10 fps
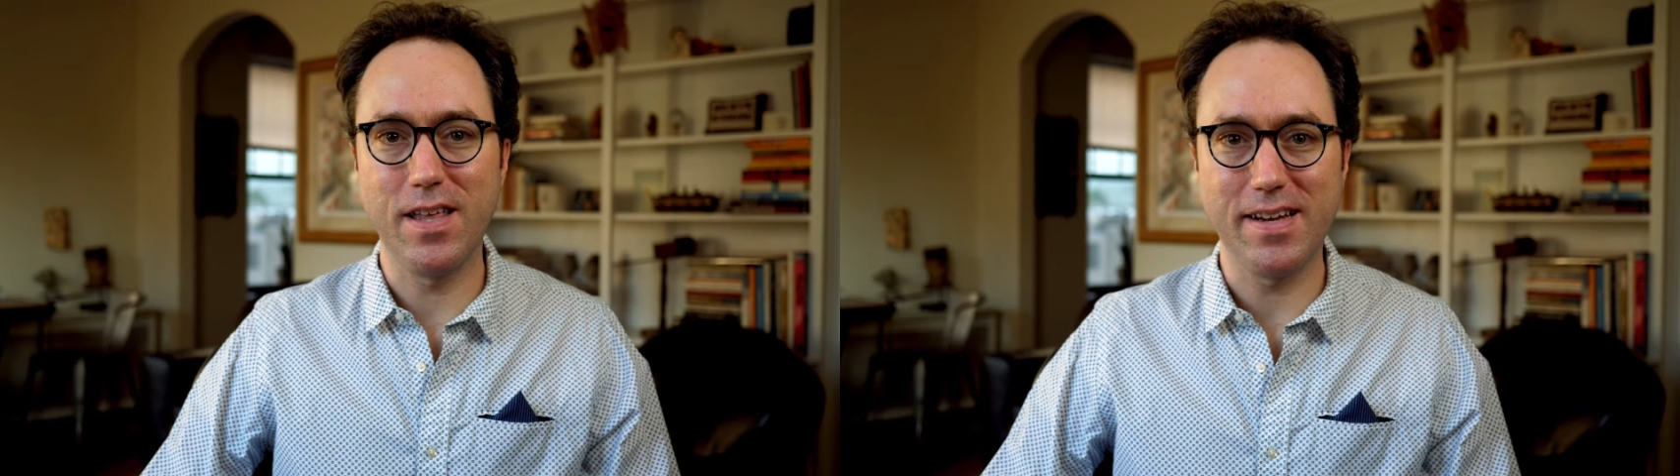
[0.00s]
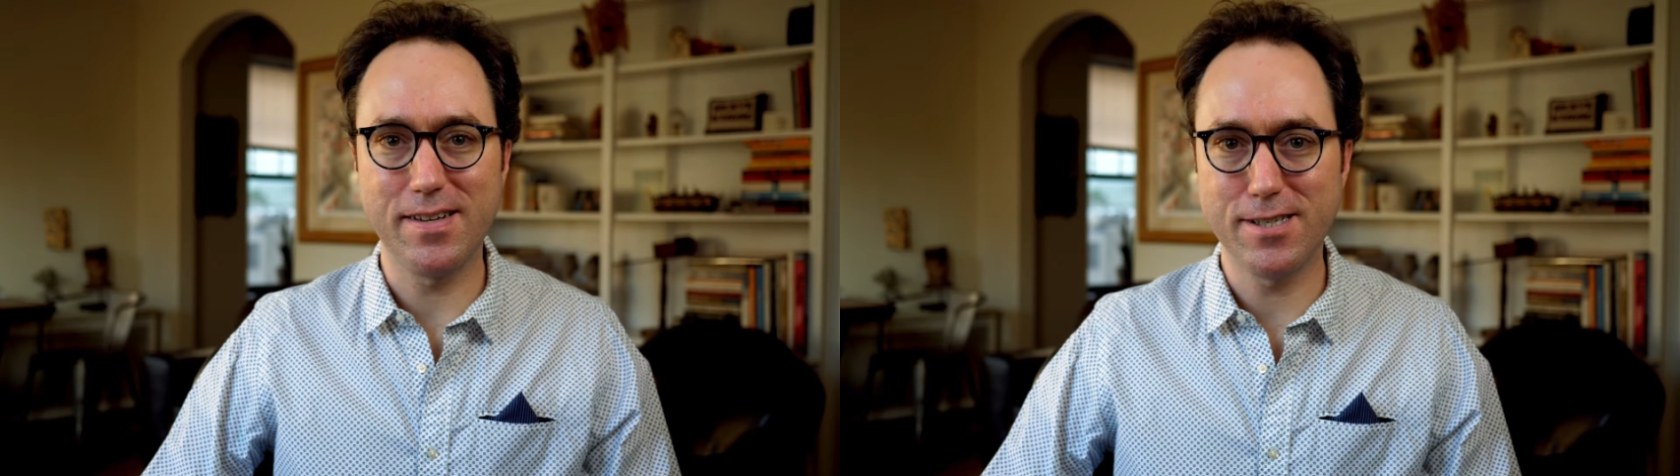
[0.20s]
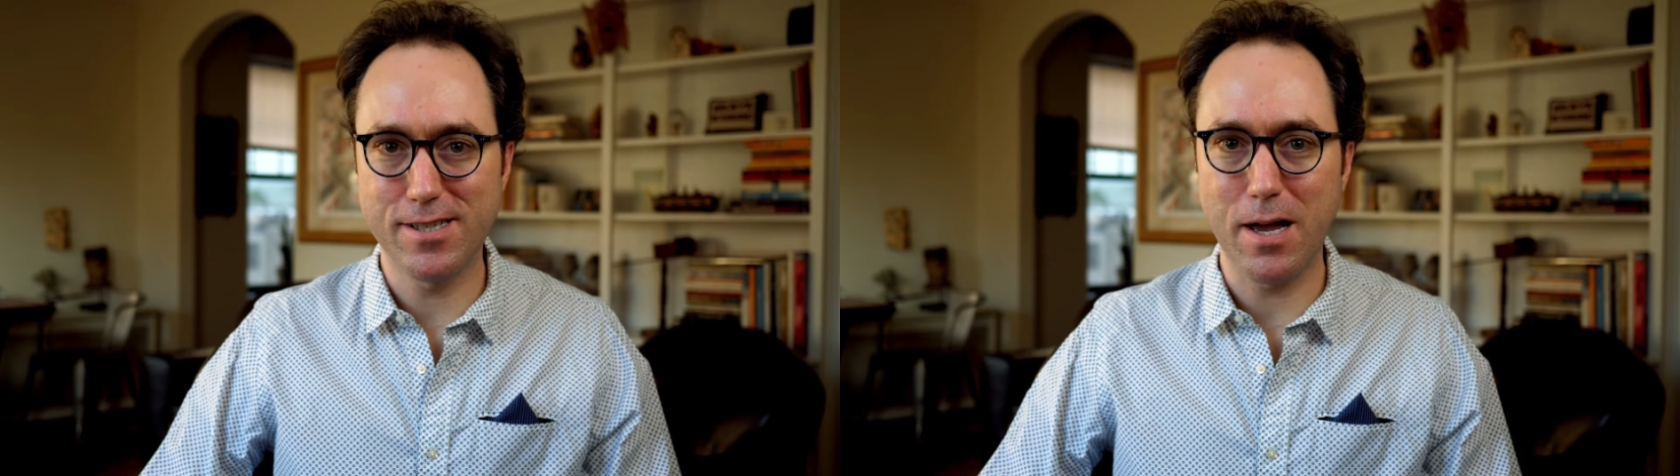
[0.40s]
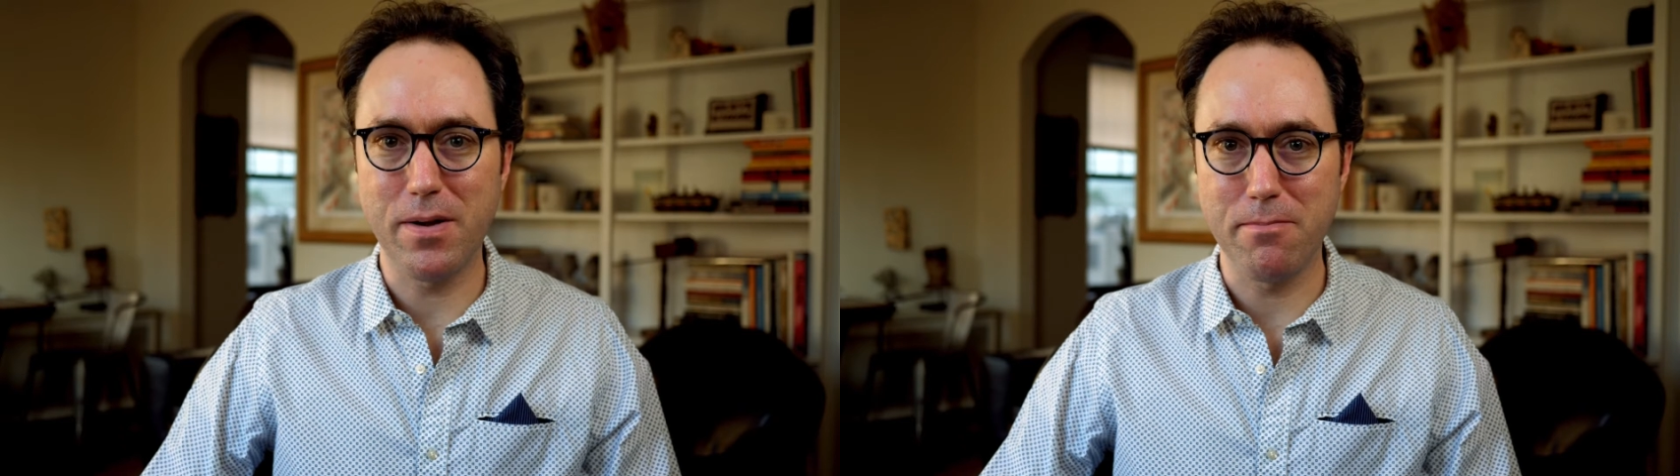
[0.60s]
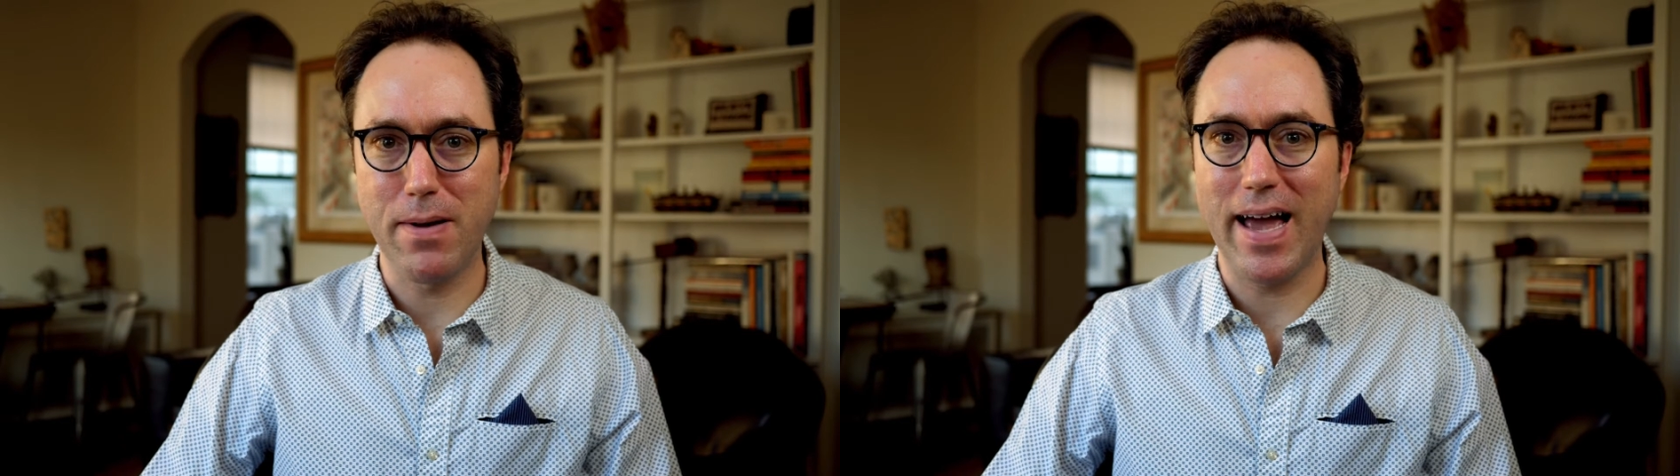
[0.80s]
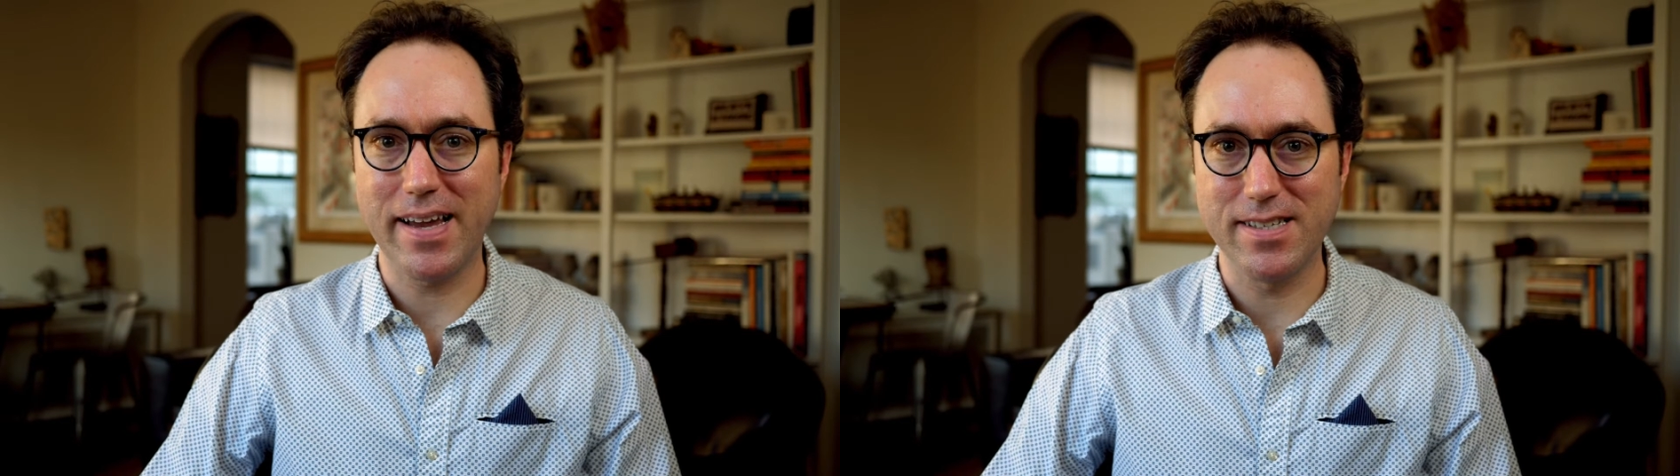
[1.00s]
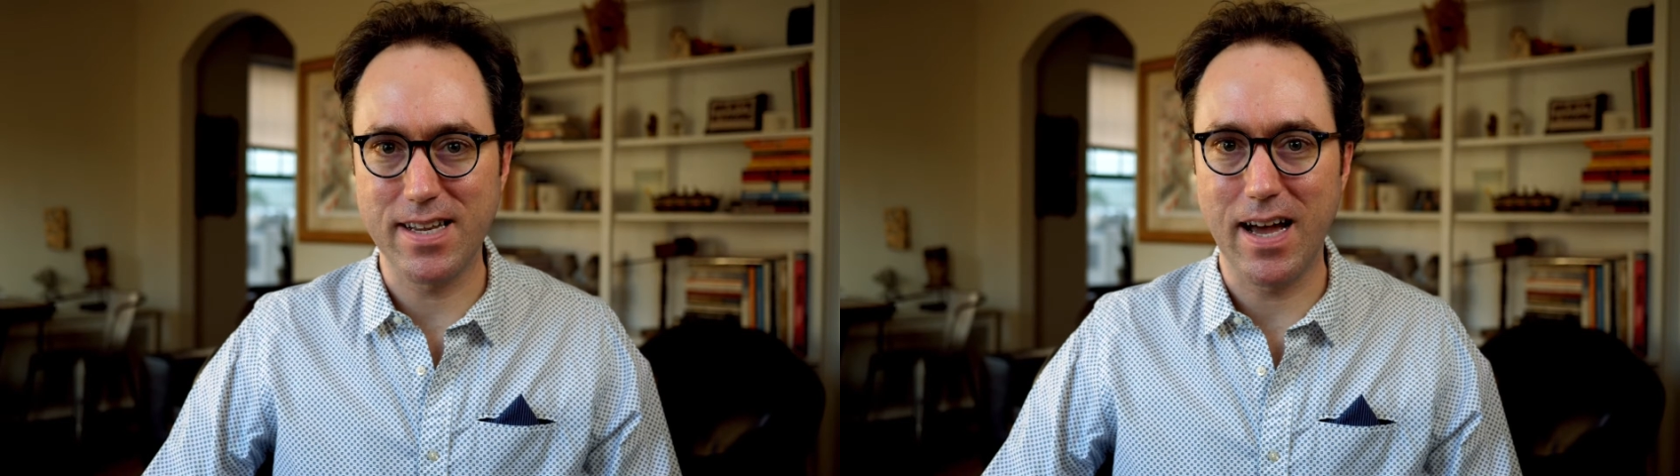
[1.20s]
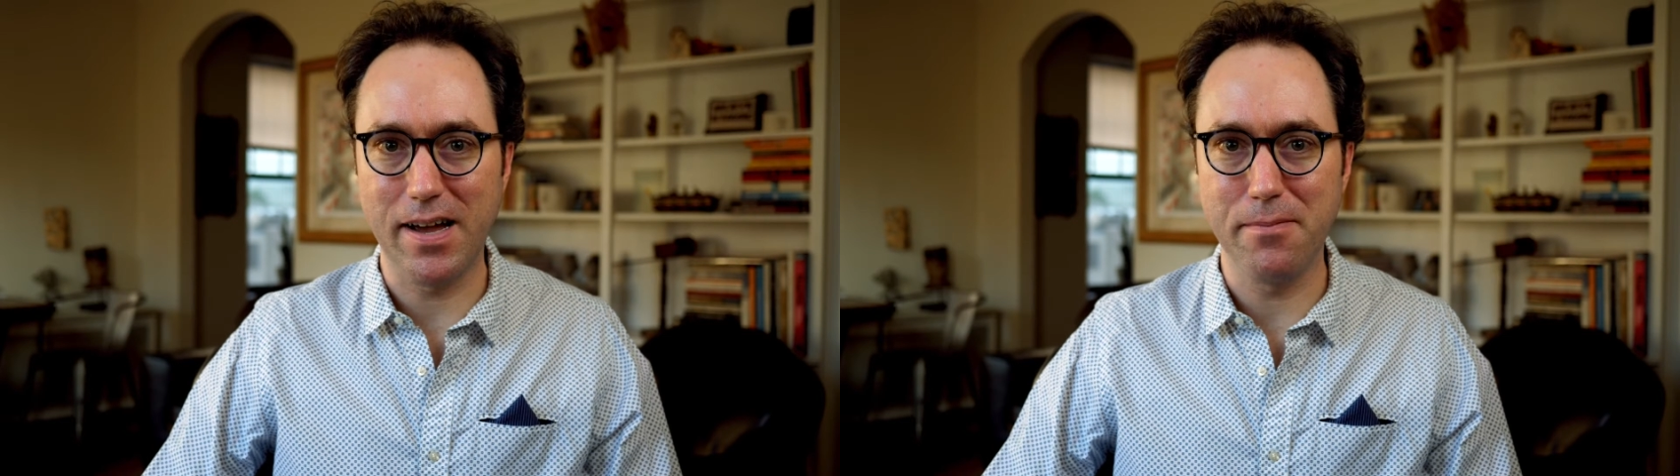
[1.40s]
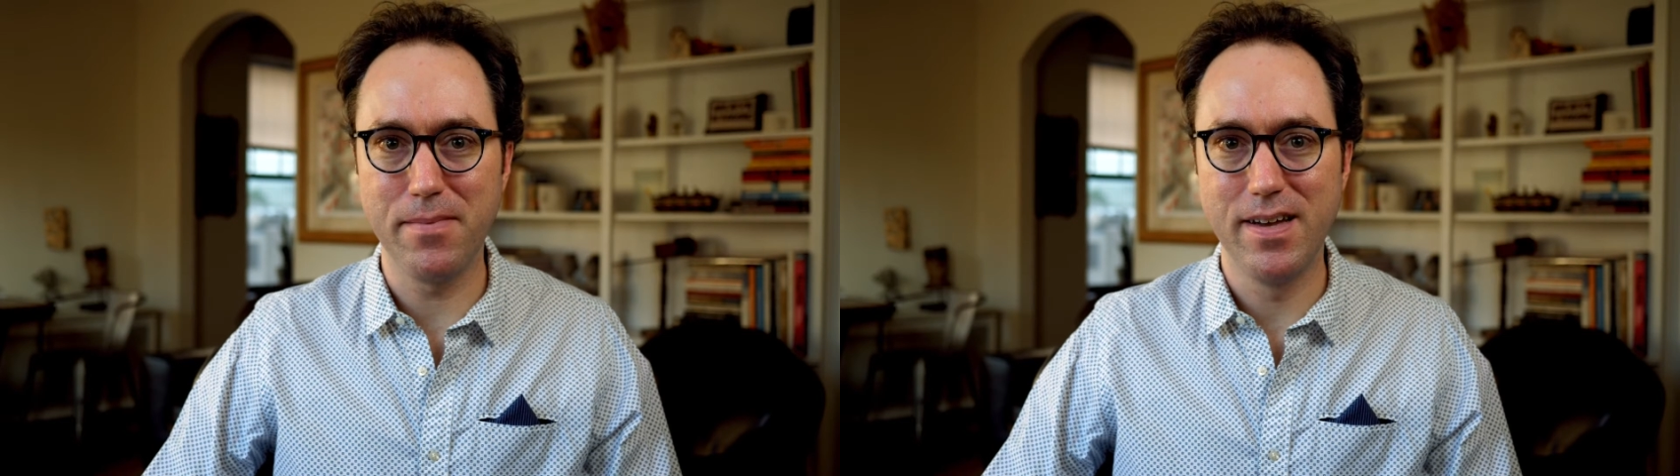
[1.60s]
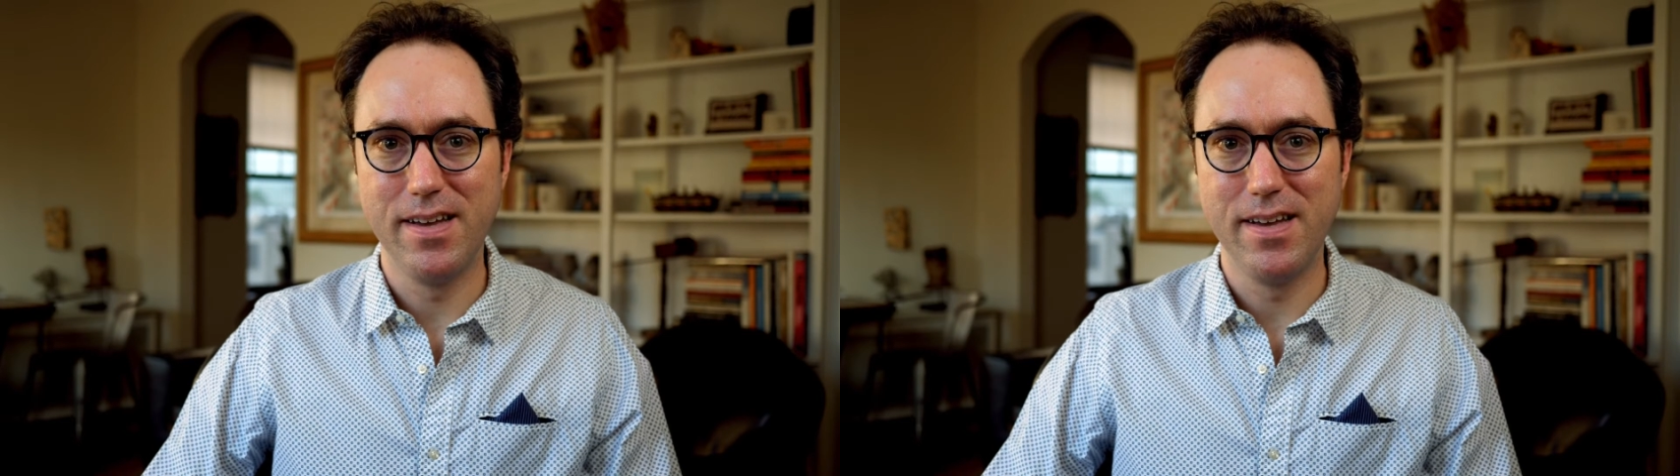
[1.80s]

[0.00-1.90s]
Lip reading: like stepping back in time.